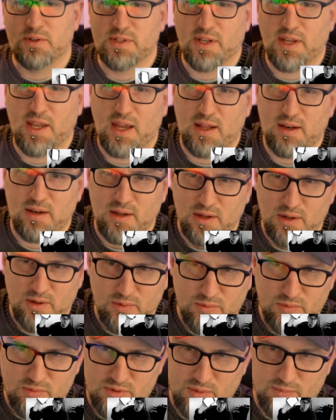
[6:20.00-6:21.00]
start to get
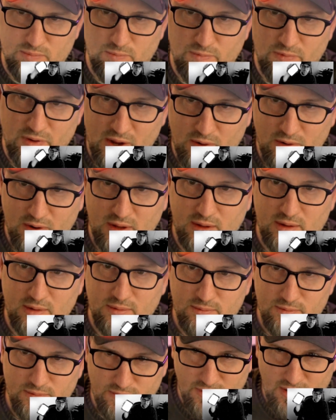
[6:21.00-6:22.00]
some
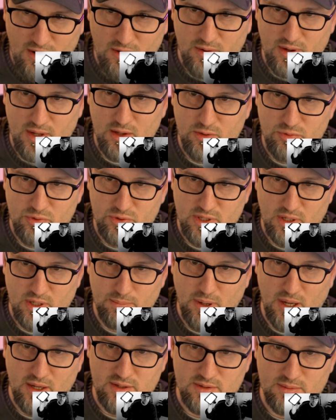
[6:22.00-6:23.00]
very, very
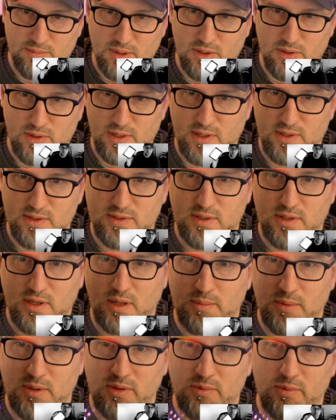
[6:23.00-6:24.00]
interesting possibilities
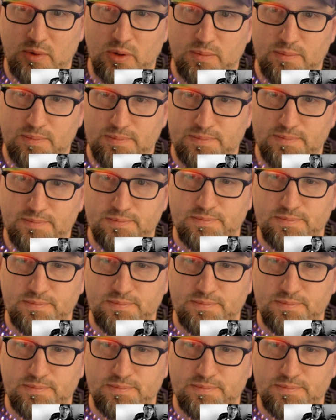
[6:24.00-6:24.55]
coming through.